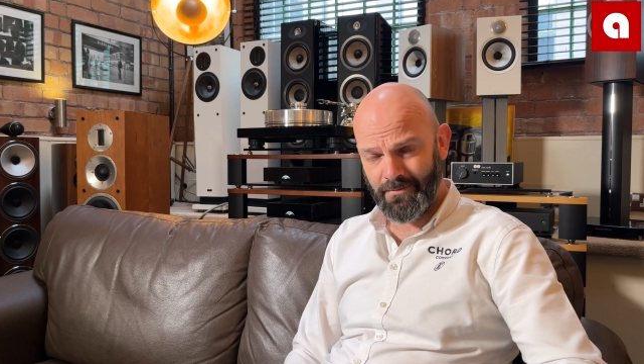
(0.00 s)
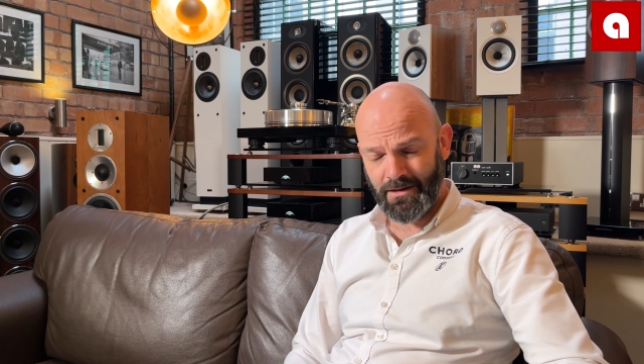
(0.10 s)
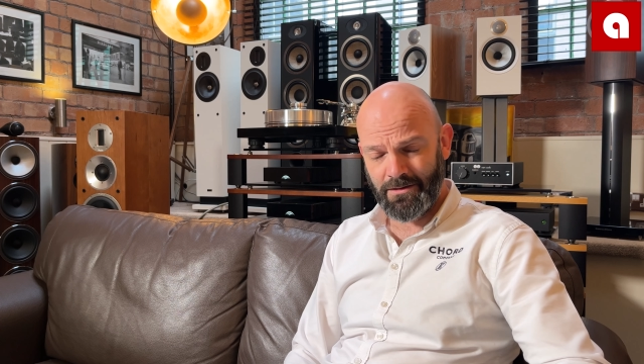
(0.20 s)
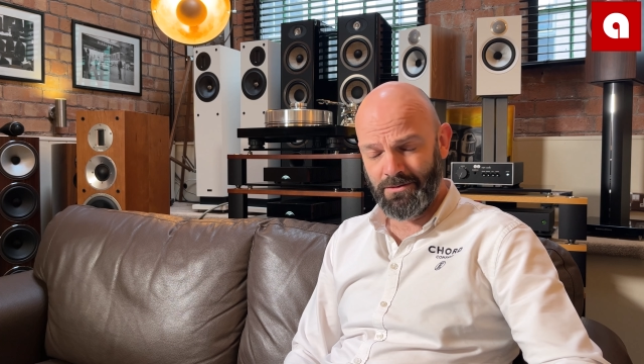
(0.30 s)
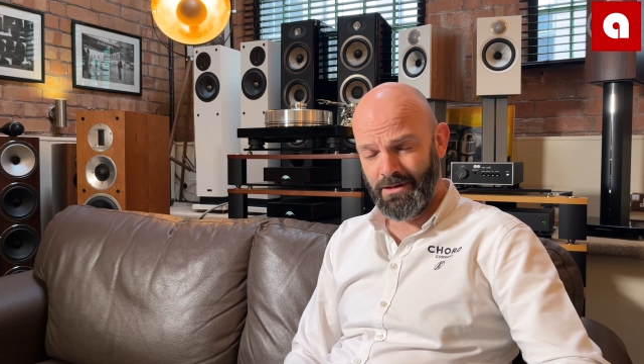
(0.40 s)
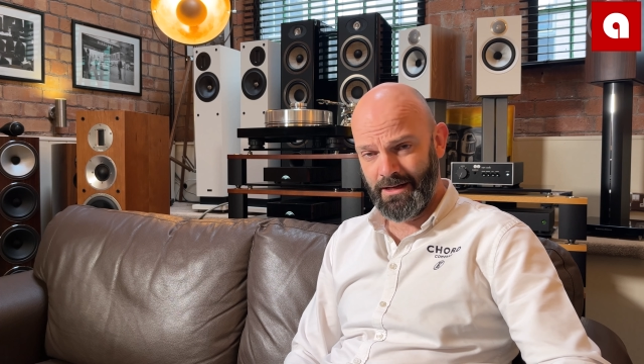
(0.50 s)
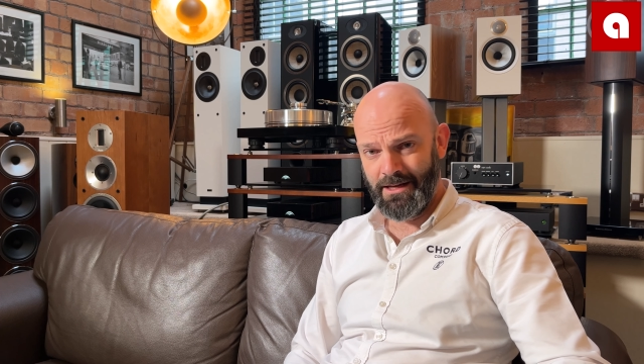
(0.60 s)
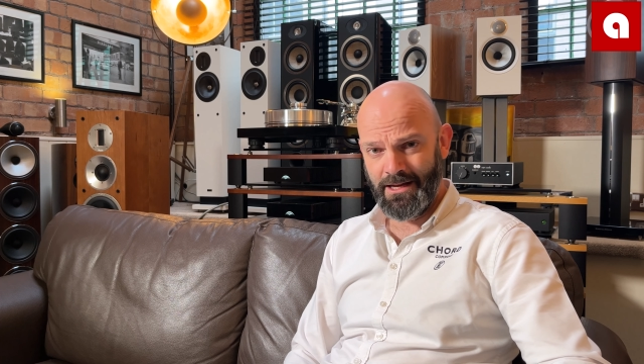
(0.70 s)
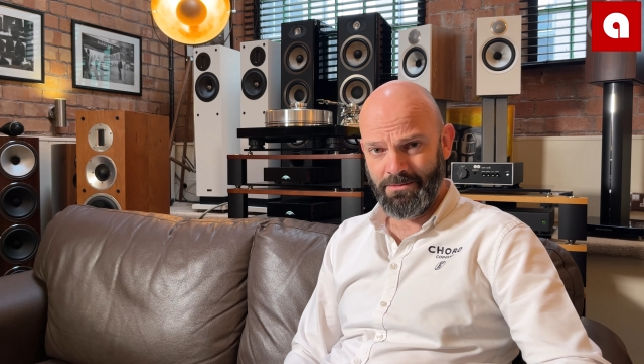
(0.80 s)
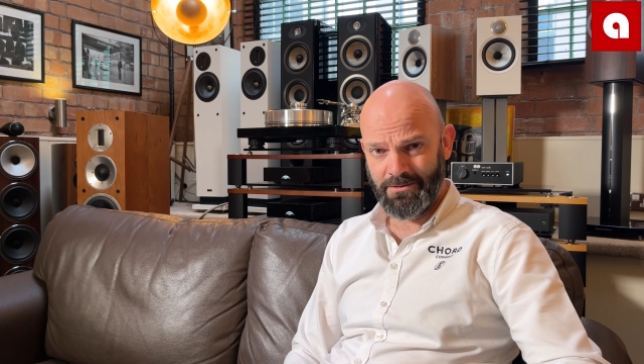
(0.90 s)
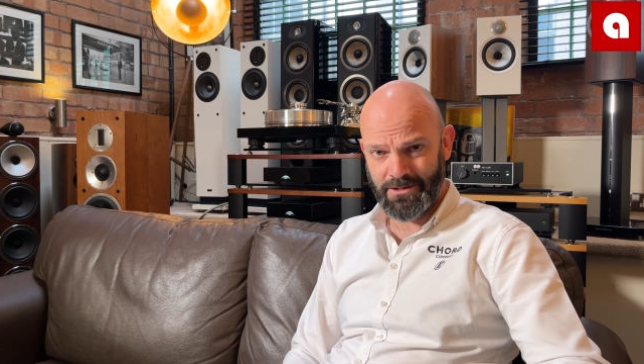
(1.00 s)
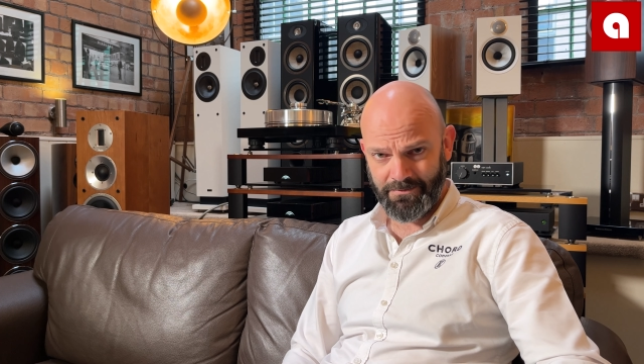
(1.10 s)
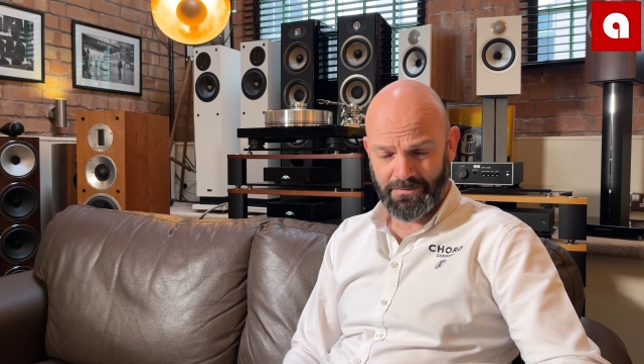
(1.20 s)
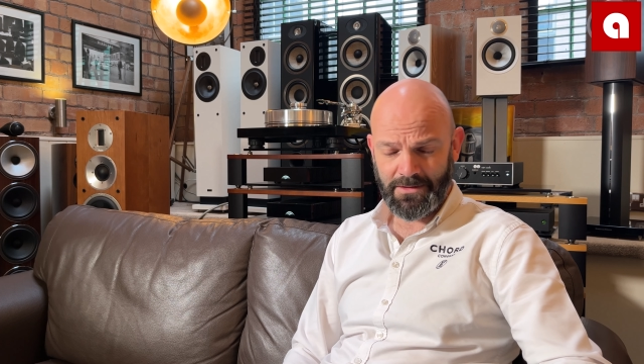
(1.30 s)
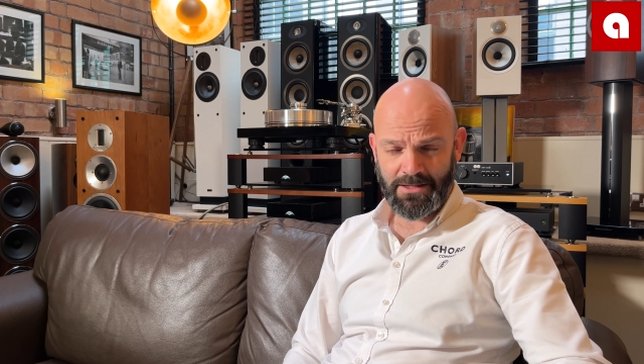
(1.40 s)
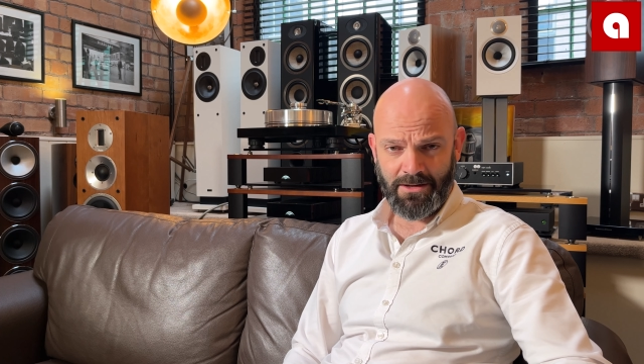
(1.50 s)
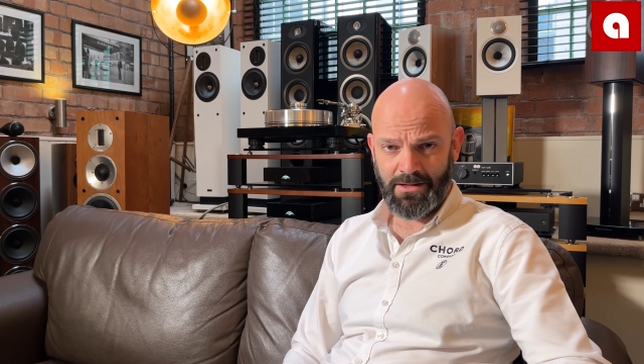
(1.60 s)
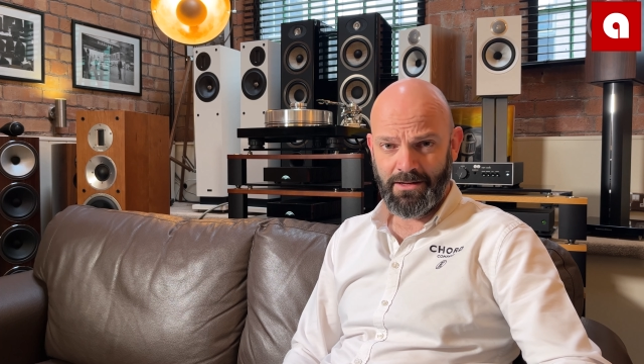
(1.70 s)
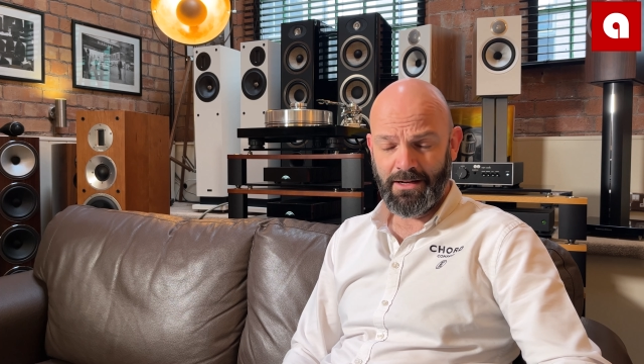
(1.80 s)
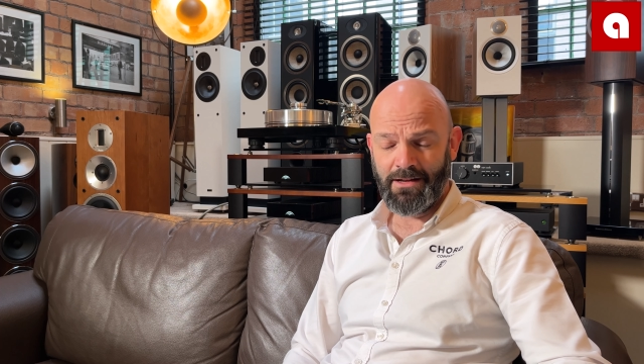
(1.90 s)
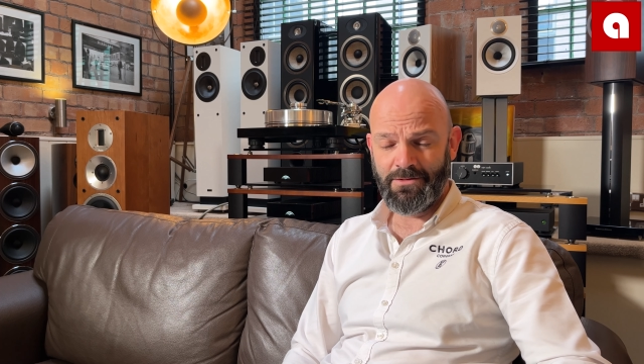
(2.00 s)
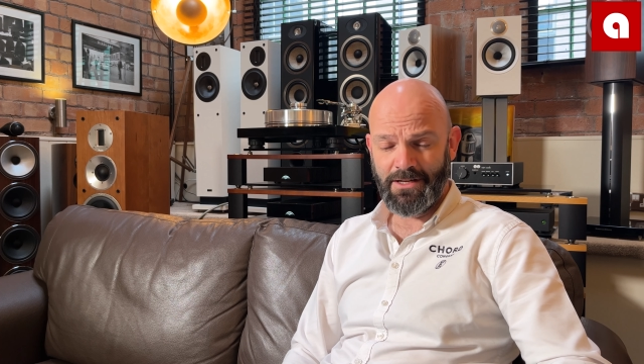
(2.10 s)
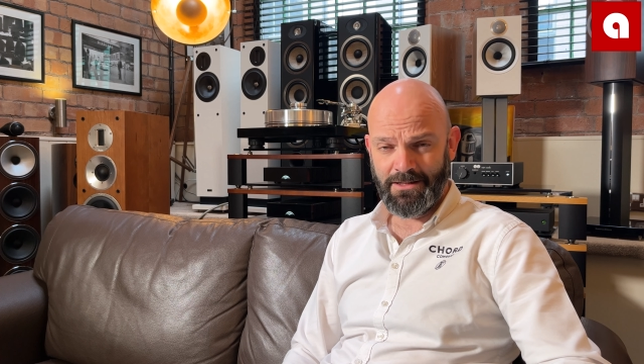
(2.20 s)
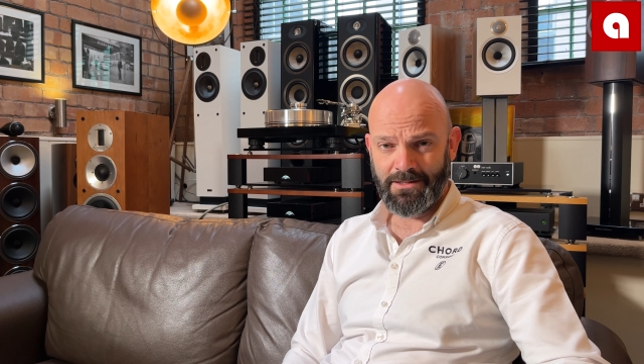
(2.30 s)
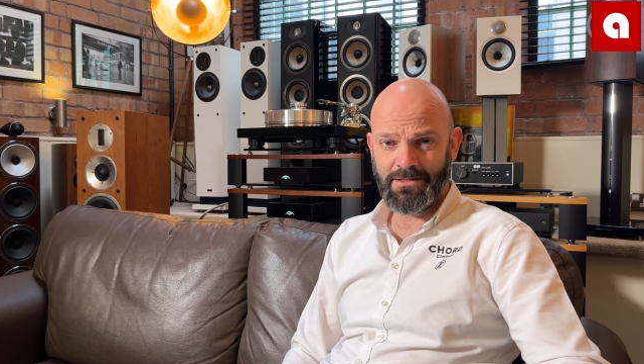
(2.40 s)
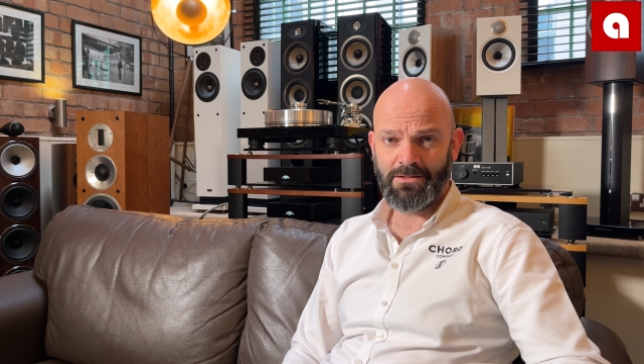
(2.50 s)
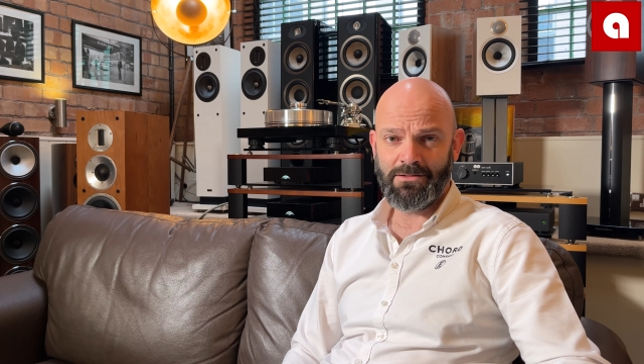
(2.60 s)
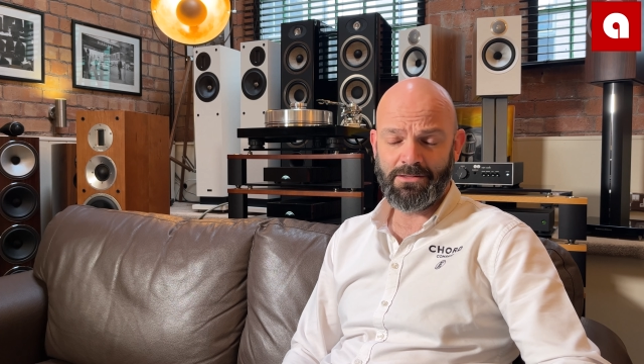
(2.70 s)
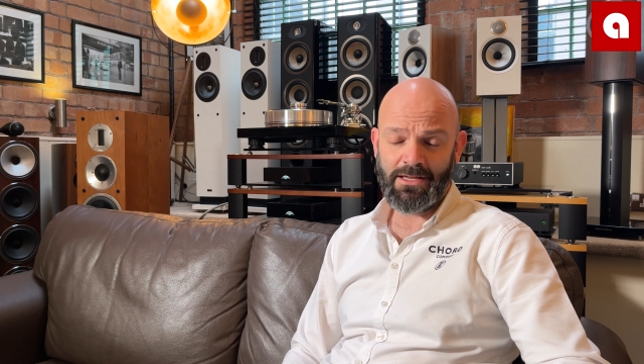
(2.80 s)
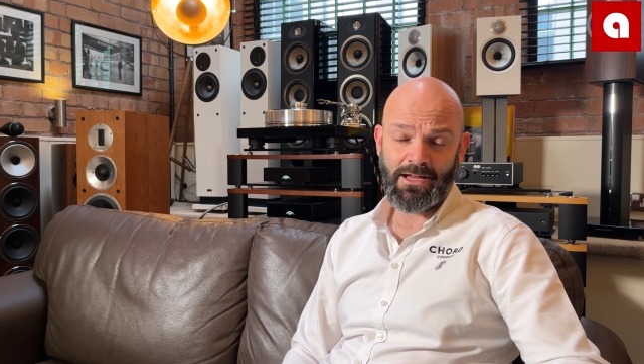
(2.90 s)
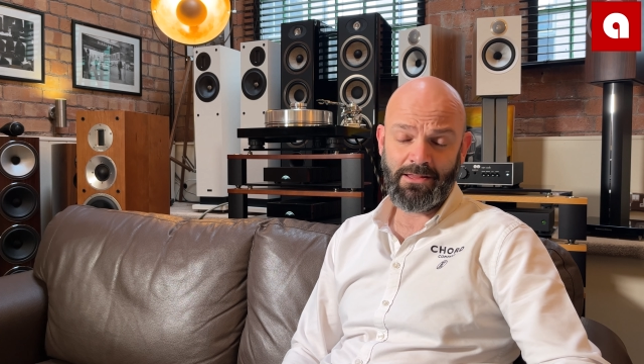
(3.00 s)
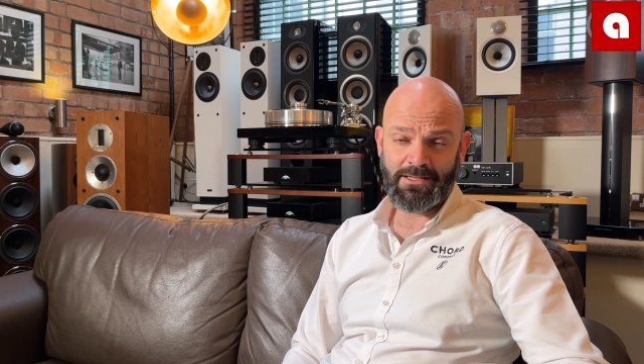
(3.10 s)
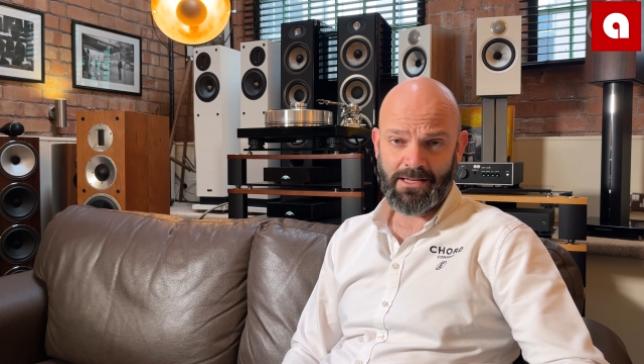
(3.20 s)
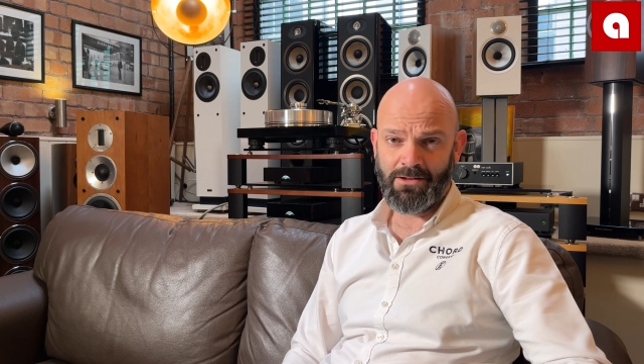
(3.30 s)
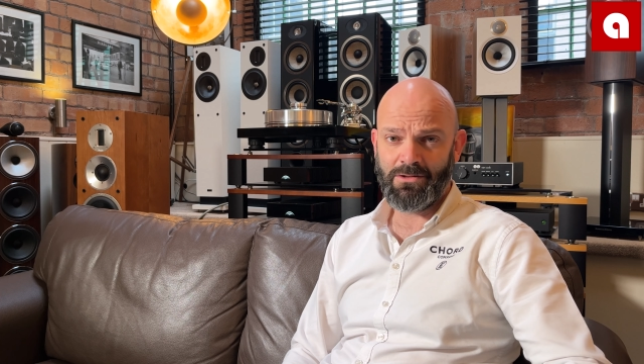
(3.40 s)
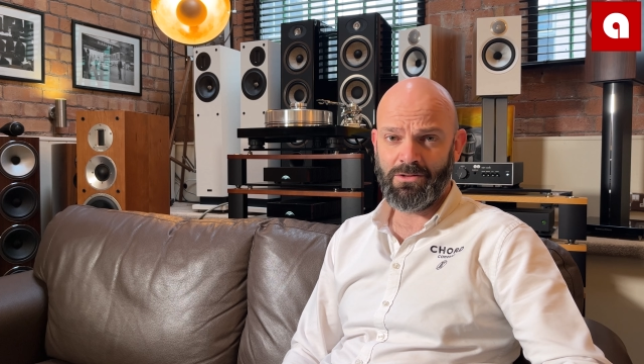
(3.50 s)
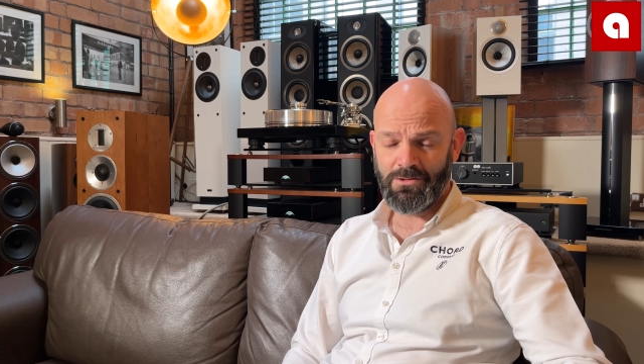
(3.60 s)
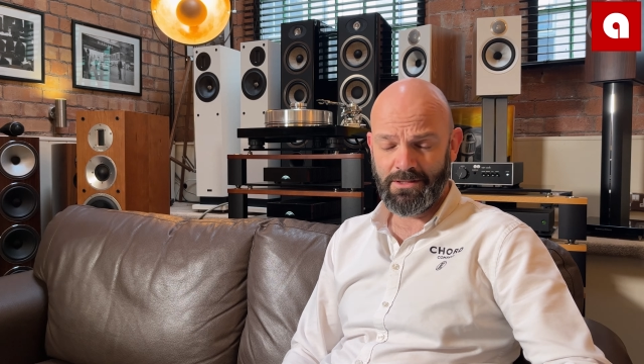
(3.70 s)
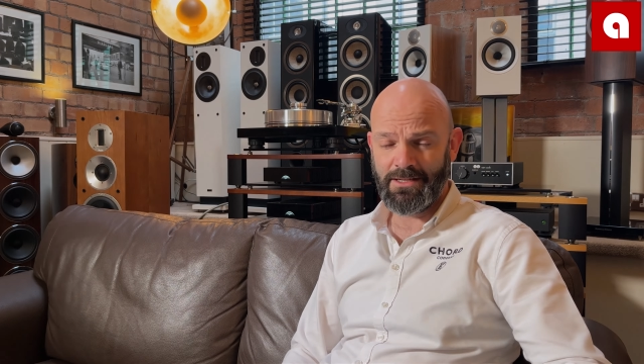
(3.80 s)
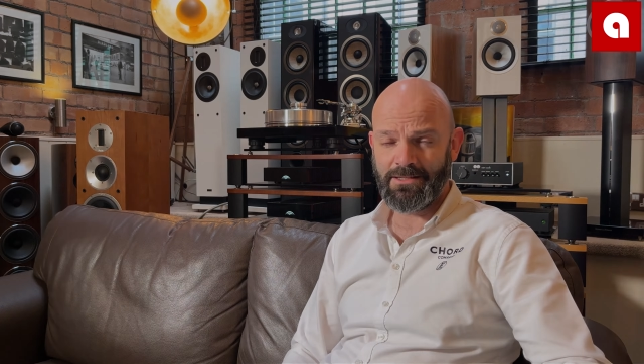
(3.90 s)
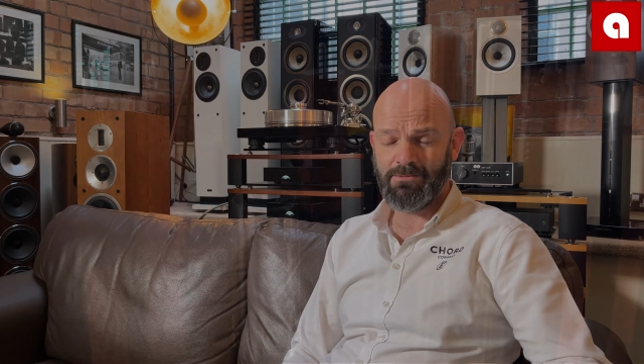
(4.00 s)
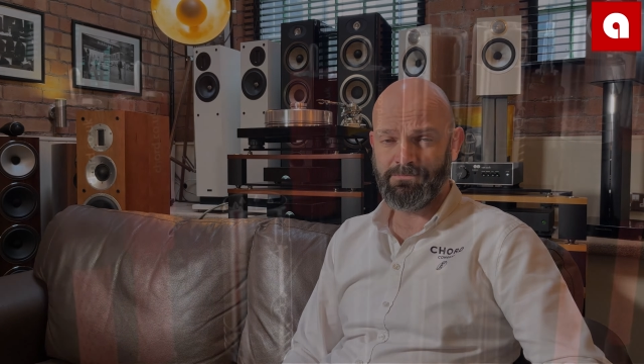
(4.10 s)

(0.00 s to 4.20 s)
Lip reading: on all our cables so that you can have a chance to see how they sound on your system.